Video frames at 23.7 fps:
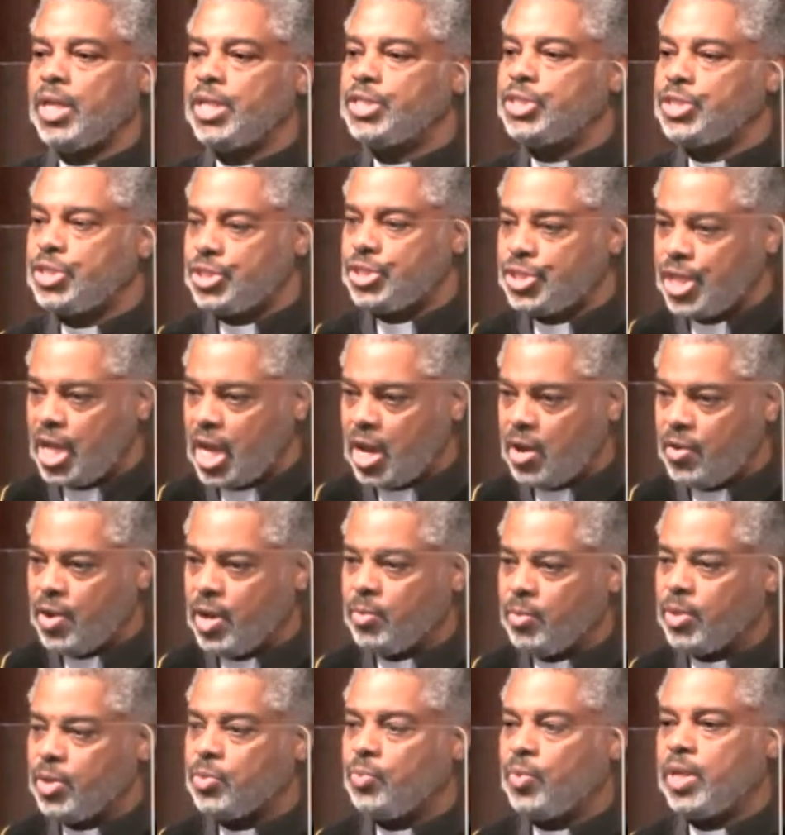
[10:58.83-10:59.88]

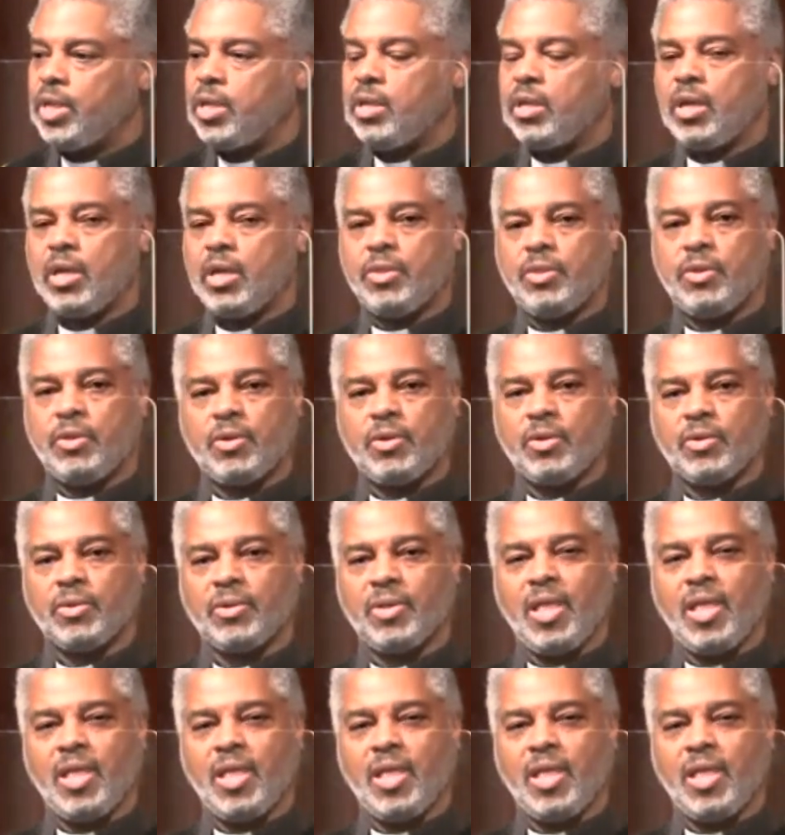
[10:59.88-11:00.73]
sharing with one another,